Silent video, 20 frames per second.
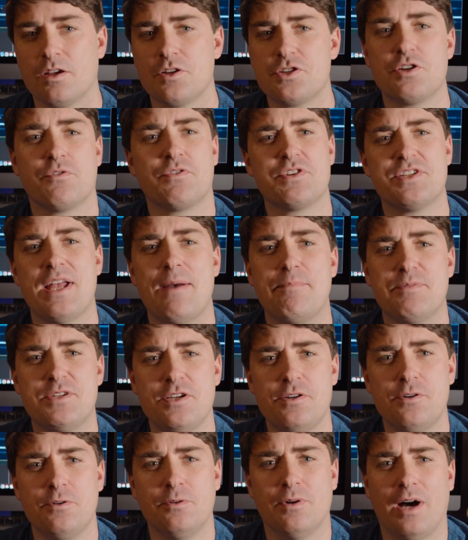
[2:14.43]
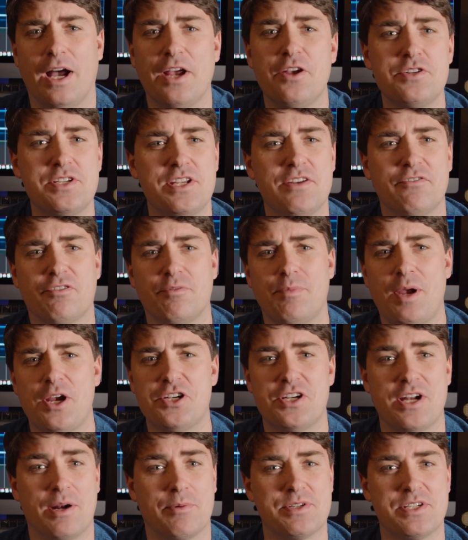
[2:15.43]
So for step two, I use the
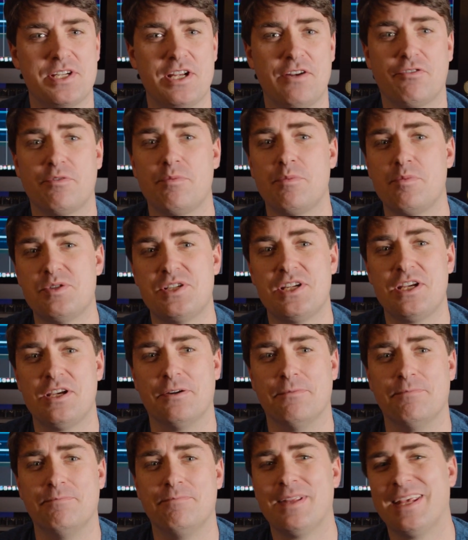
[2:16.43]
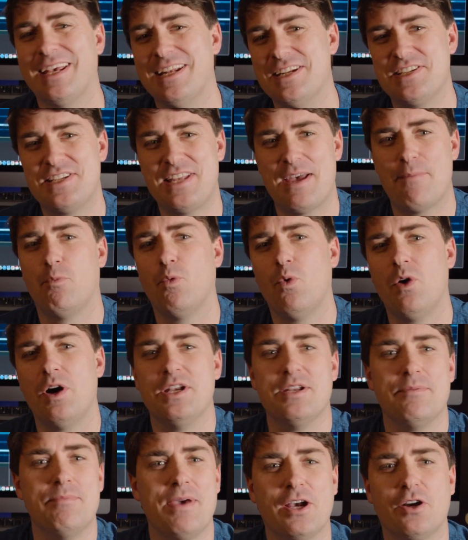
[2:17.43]
information I received from the museum in step one
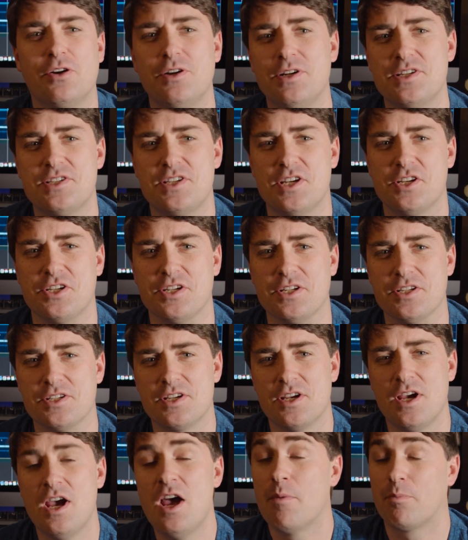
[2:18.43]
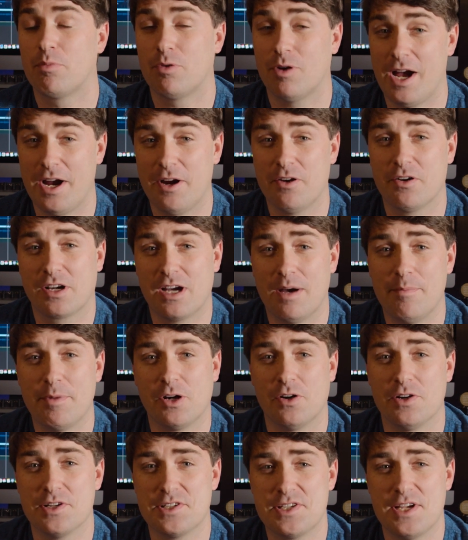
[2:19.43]
to make good decisions prior to coming
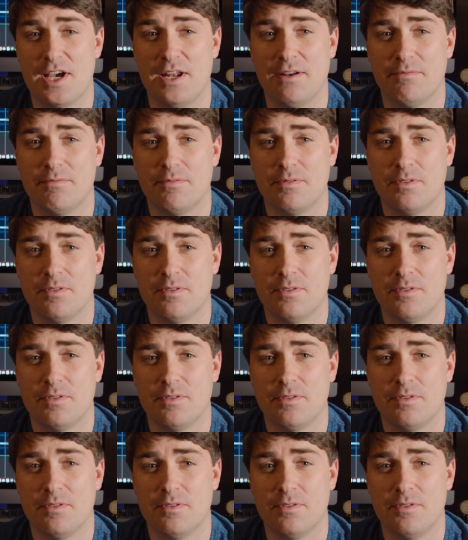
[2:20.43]
on set.